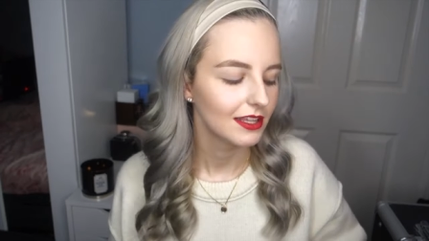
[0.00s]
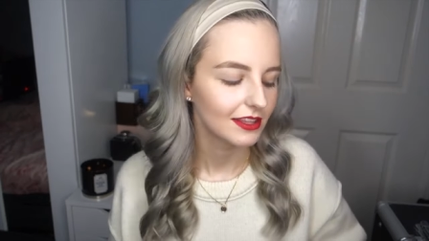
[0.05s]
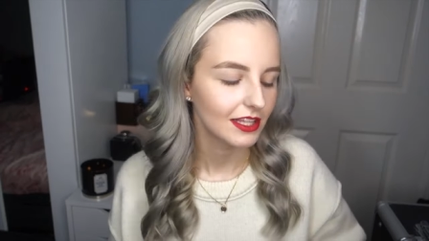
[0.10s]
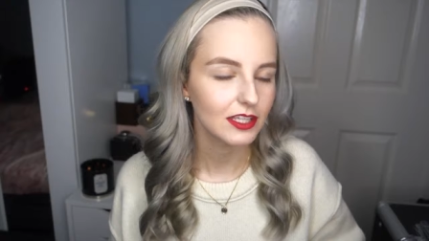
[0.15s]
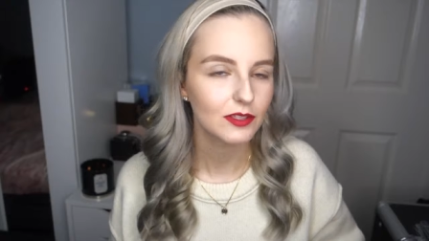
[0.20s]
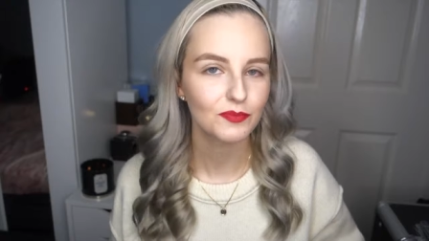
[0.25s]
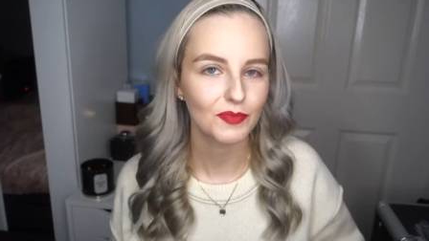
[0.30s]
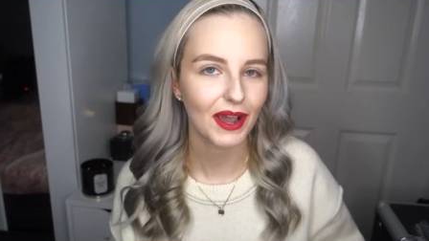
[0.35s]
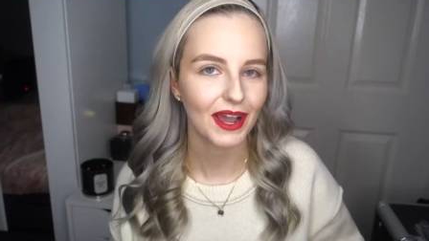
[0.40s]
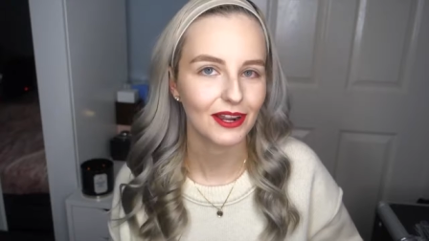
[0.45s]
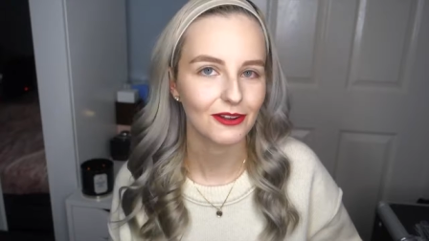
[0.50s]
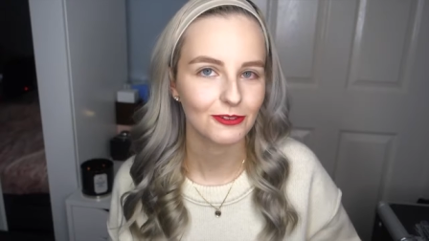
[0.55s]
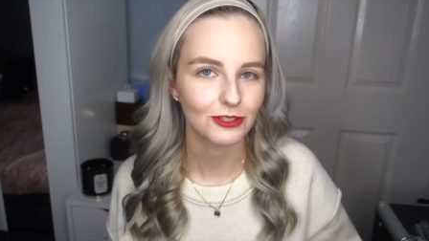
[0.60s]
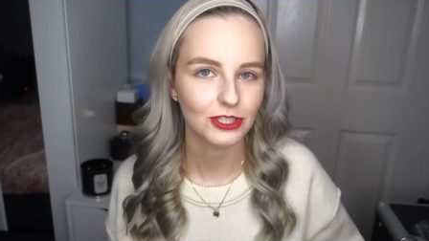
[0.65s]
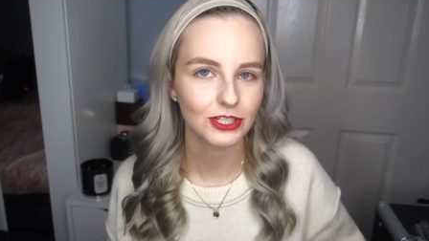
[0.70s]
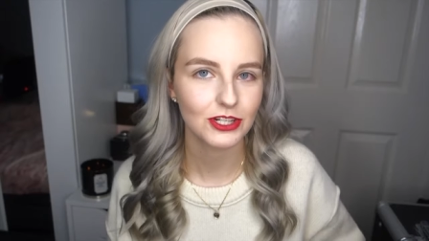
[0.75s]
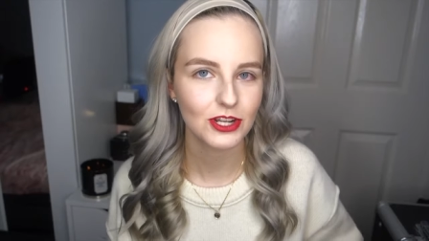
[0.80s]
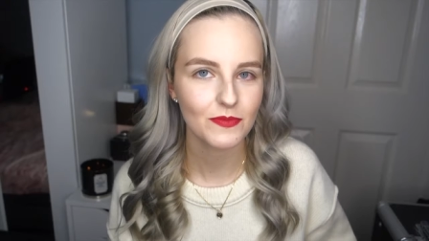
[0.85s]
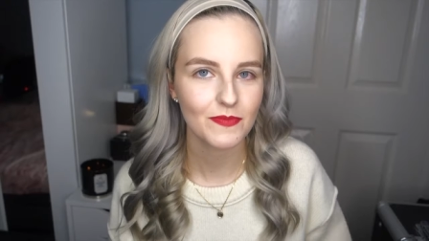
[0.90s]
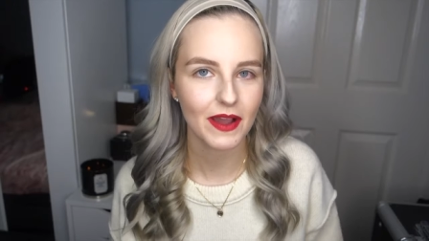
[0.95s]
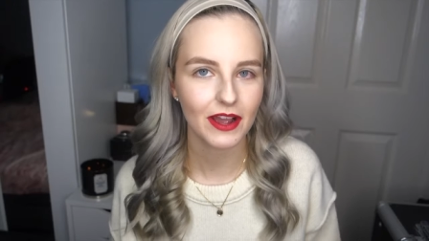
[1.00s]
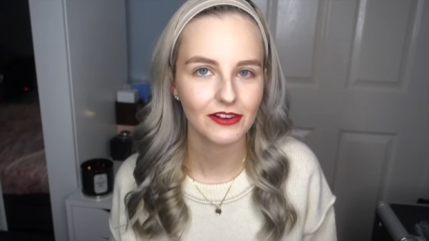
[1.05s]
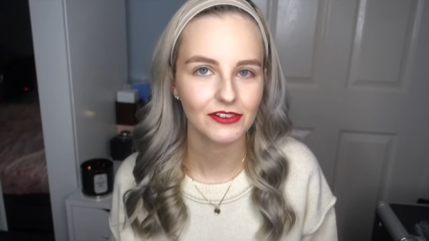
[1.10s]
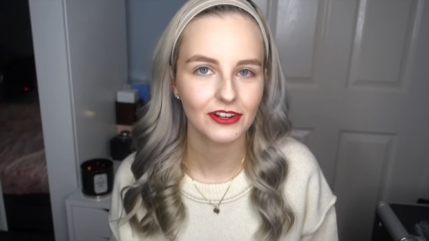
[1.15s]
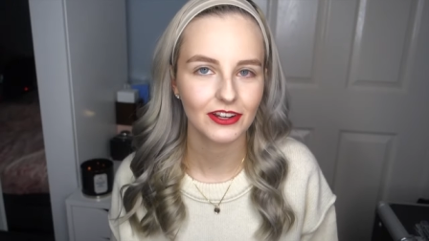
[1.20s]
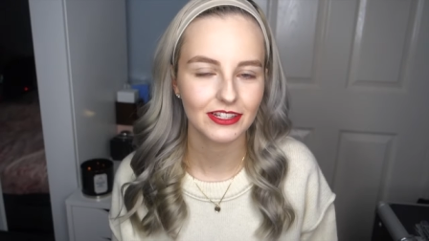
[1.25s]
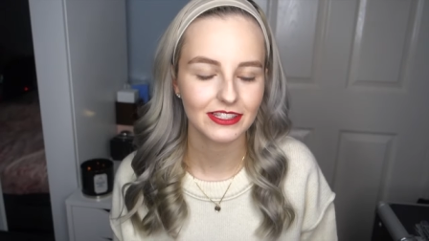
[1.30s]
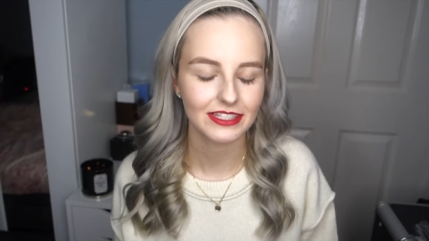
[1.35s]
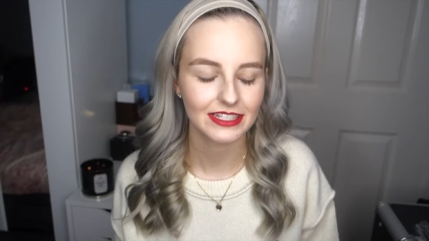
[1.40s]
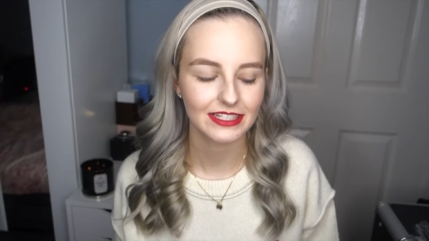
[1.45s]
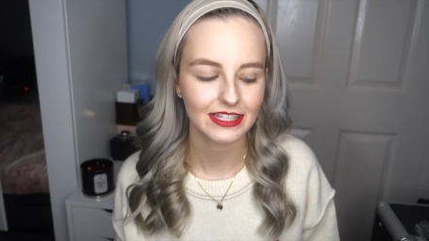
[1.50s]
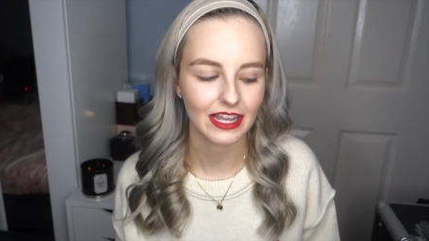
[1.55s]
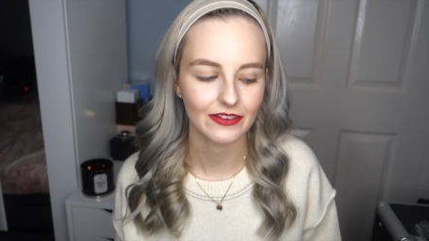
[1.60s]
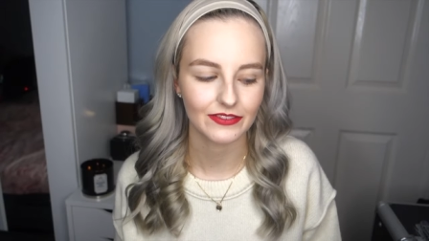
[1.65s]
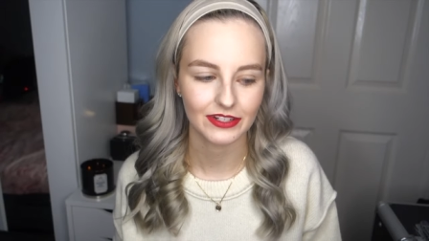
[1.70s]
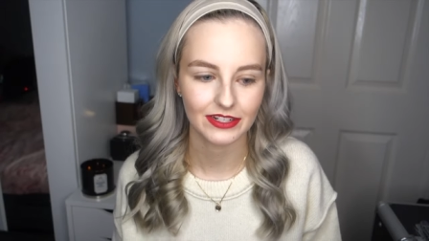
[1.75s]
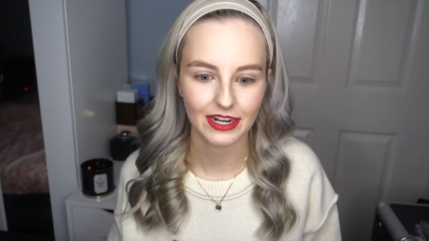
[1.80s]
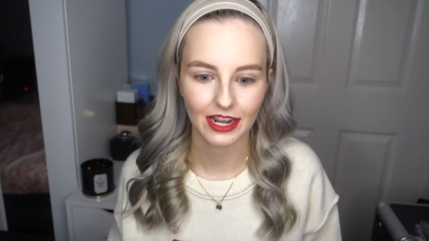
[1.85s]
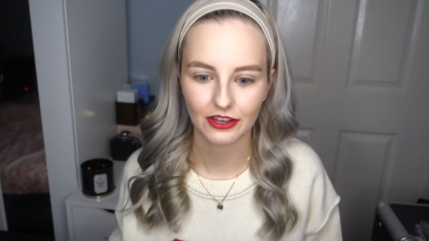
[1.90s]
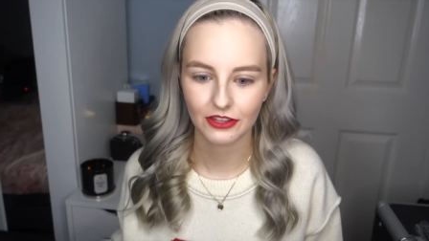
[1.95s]
this pack was
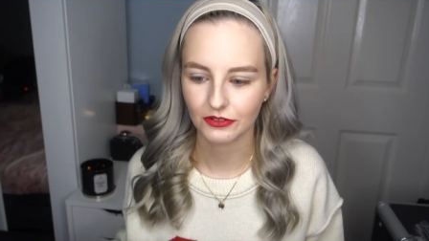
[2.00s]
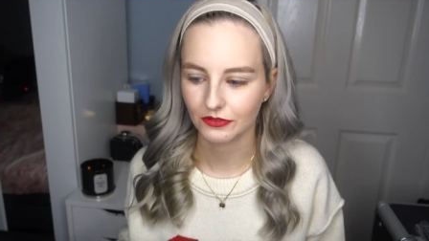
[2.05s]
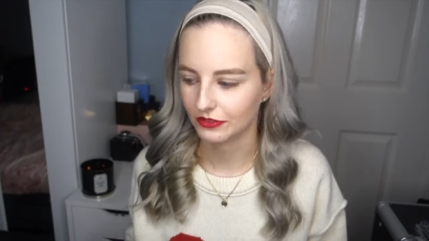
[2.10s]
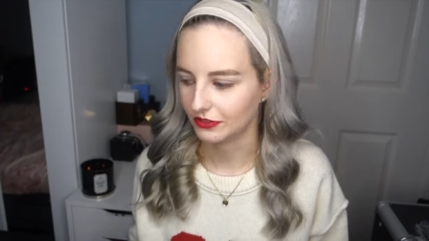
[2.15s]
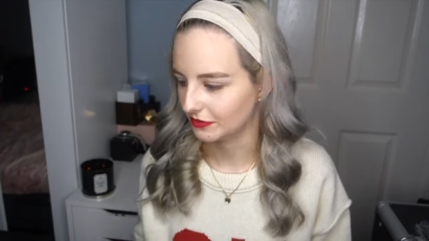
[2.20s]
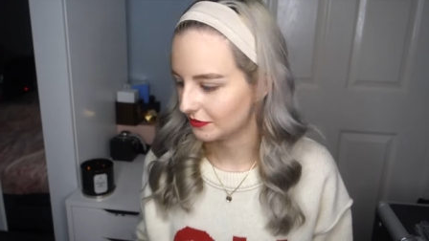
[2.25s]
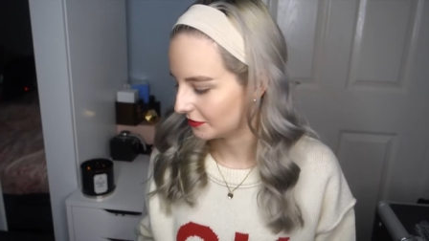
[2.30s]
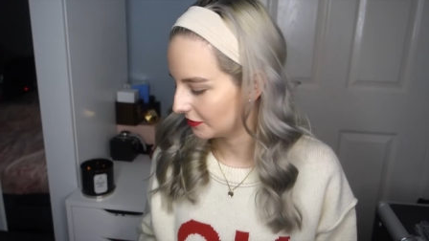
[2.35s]
£2.97, now they're on the